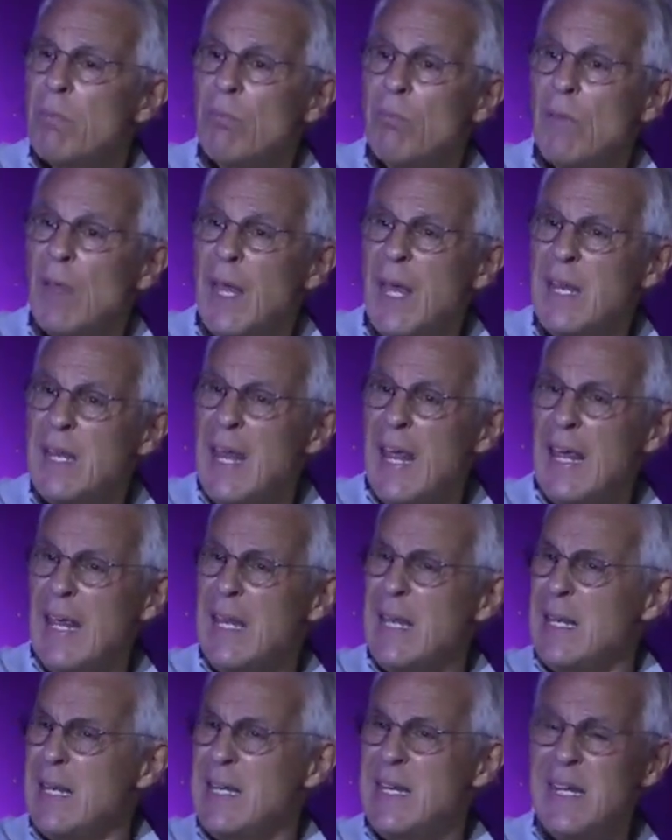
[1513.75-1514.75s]
and
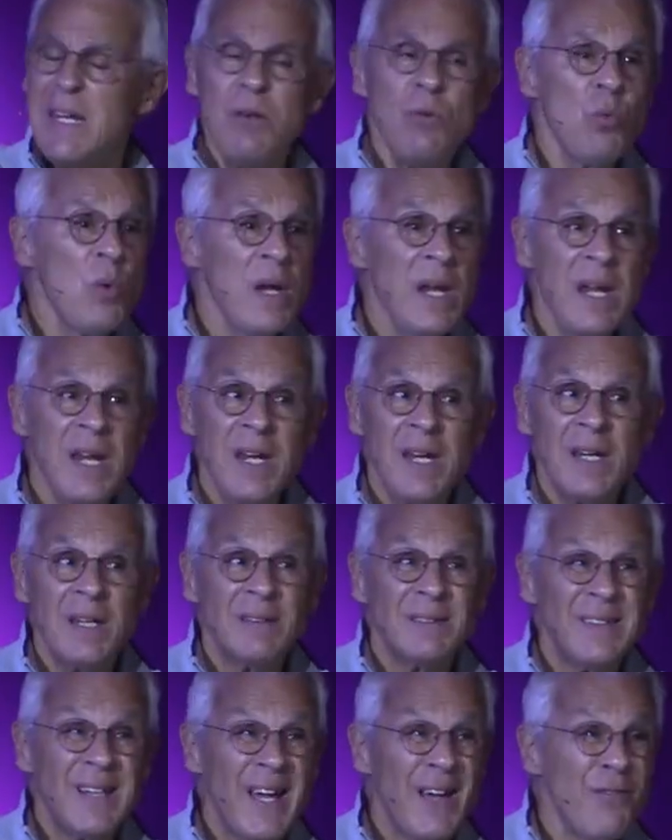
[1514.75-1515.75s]
had, did we
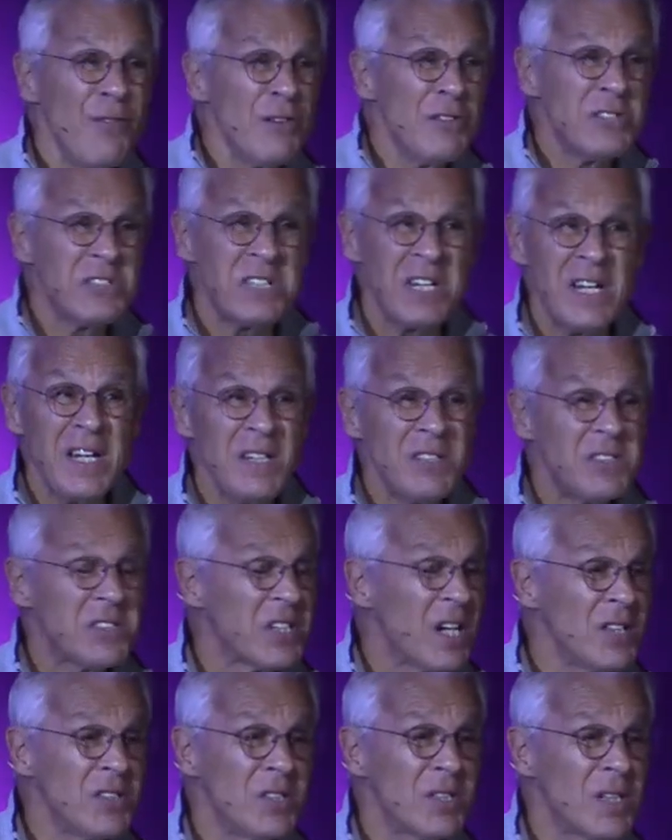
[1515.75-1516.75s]
ever see
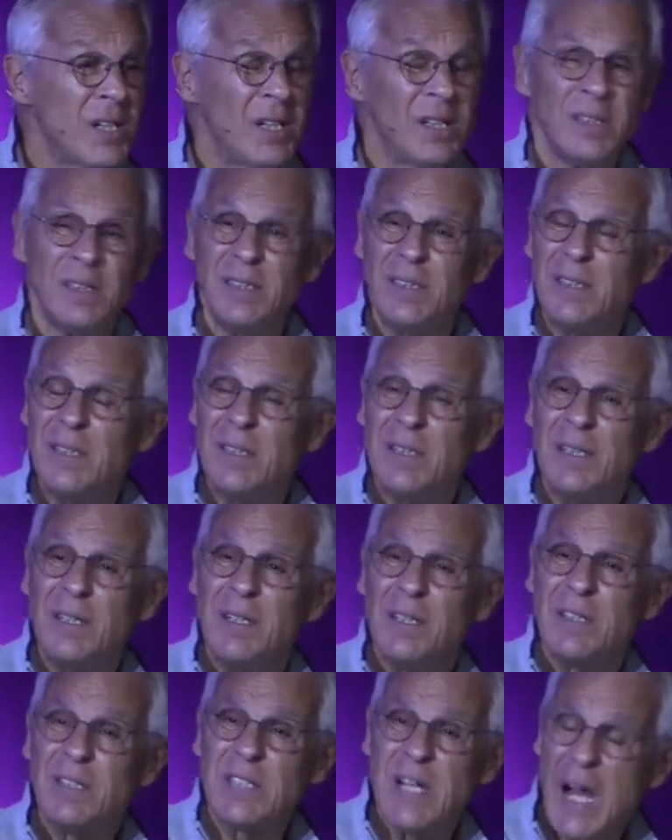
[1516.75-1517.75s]
such a
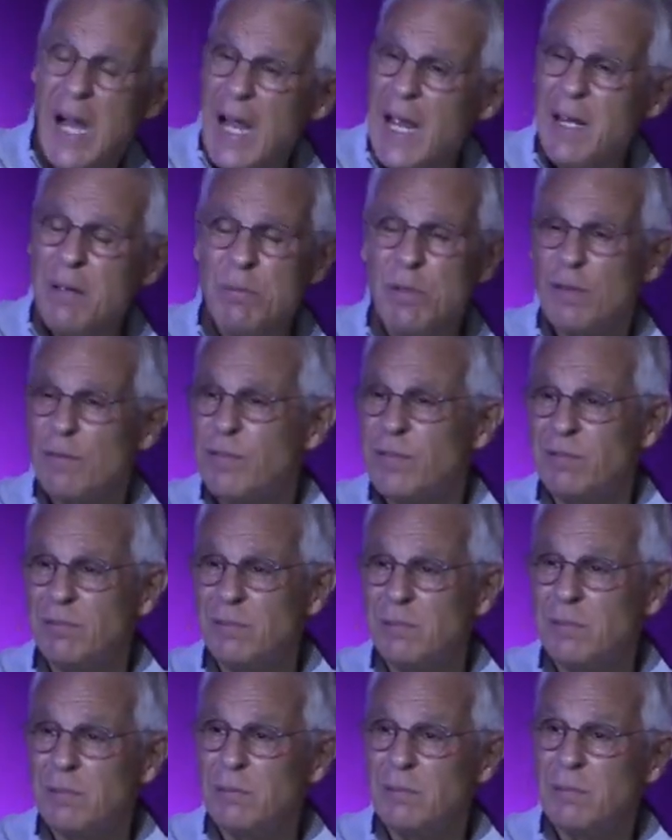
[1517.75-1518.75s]
time of
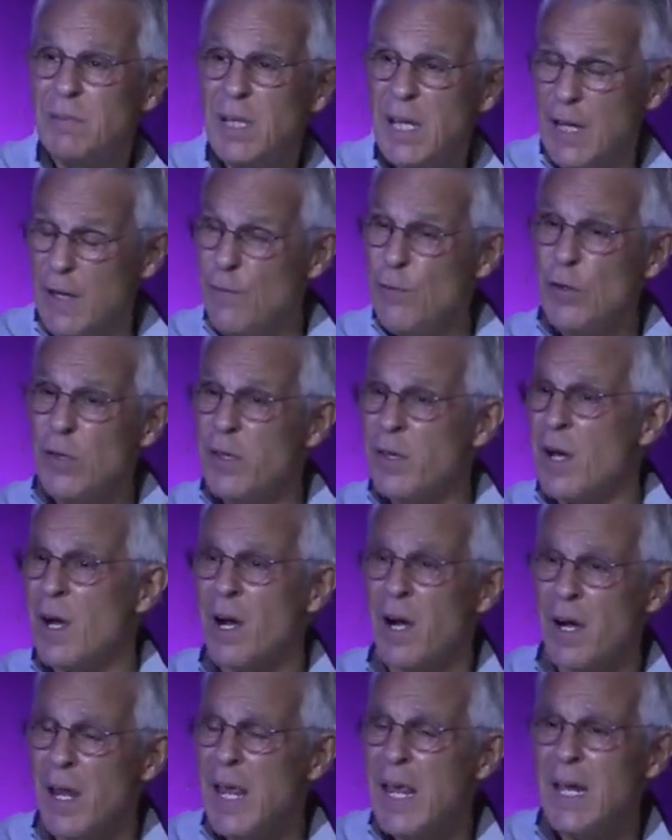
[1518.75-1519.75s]
evil and
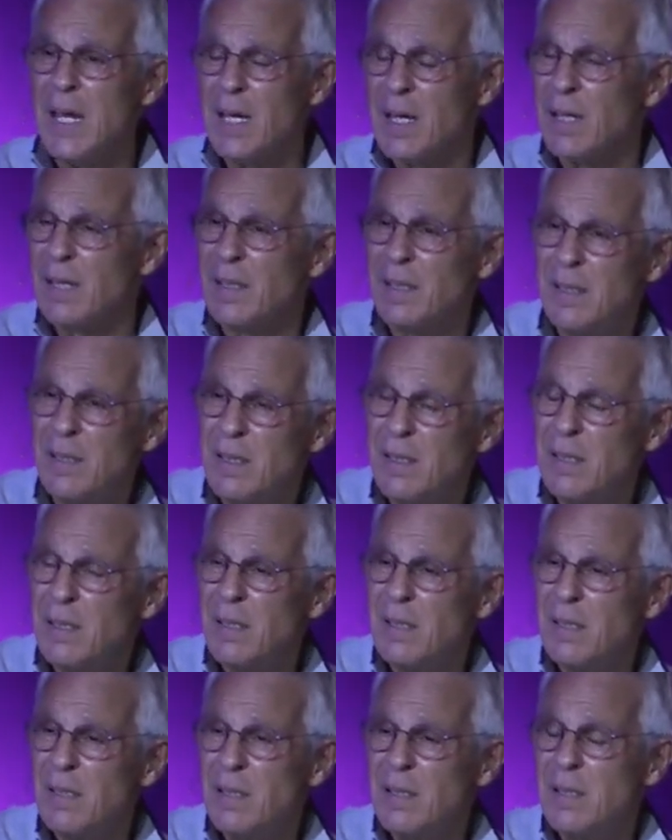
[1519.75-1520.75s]
heartache?
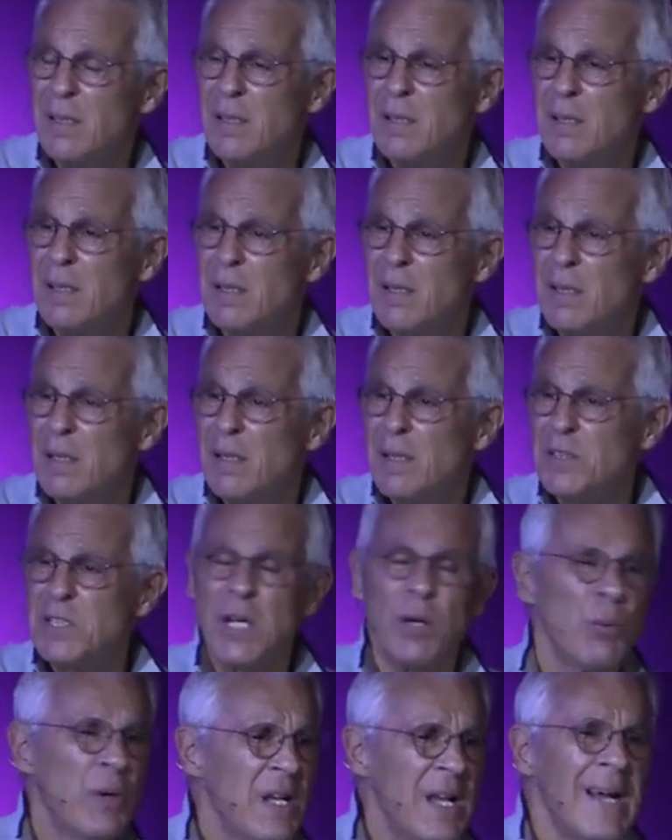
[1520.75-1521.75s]

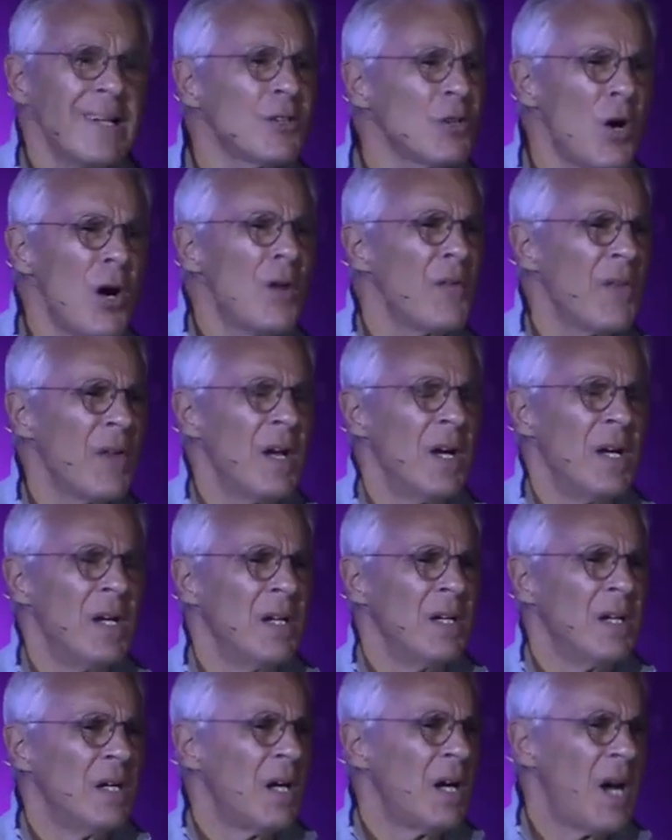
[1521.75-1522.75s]
Shall we not call the
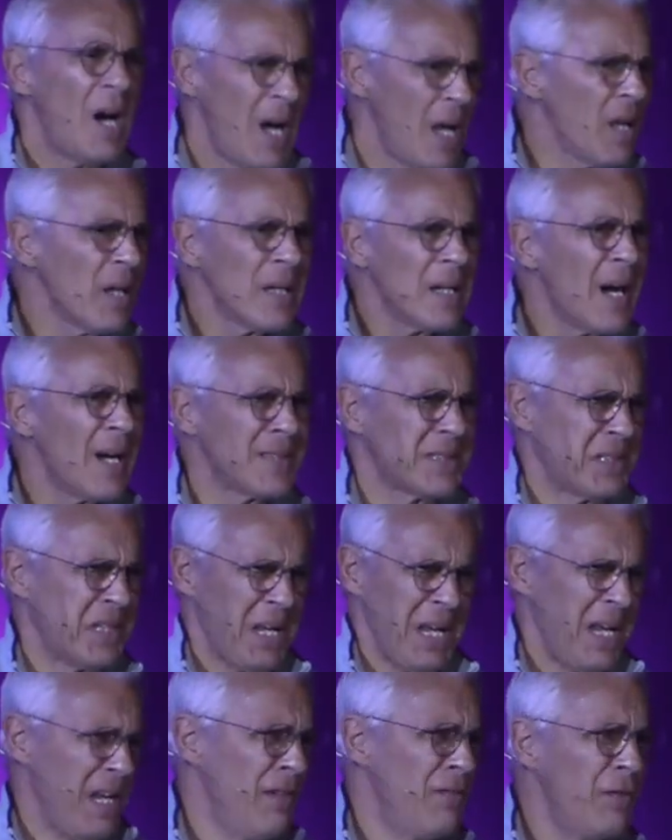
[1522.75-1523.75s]
Holocaust
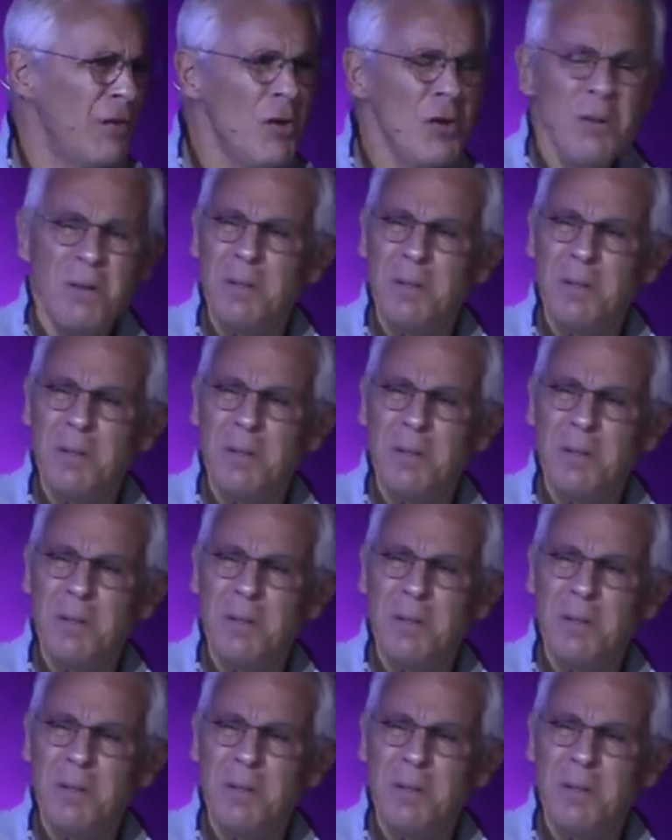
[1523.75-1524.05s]
evil?